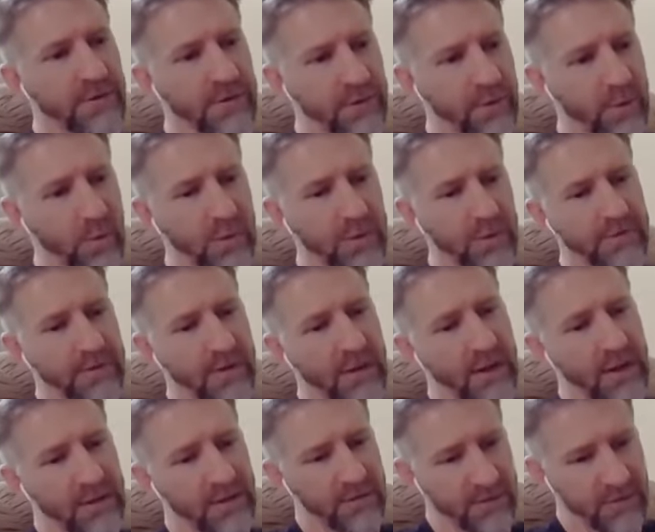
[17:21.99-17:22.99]
to the word of
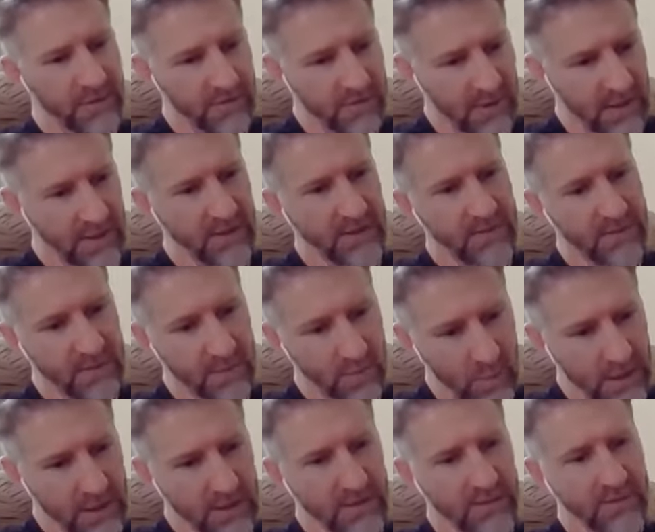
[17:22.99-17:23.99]
god as the days and the
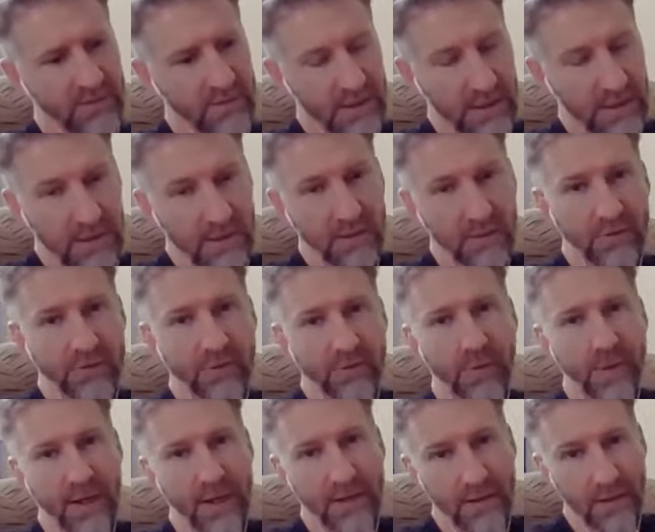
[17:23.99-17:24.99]
weeks and the years
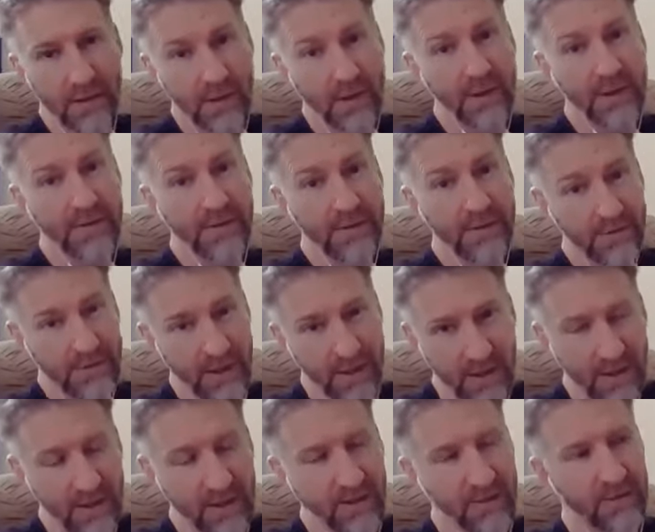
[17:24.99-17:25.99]
pile on in the
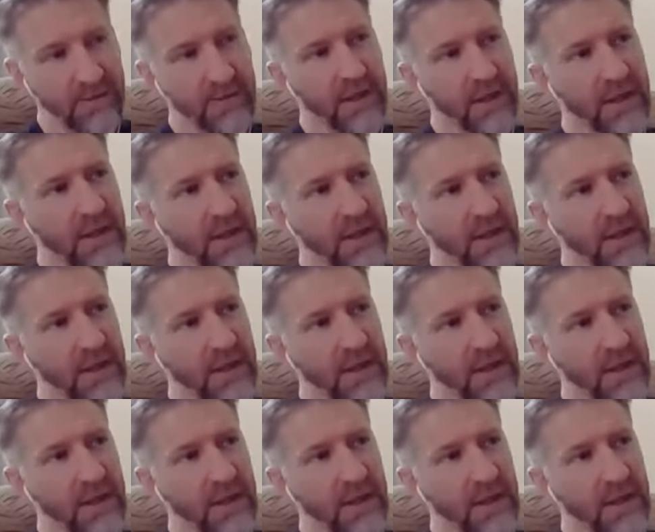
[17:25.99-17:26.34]
decades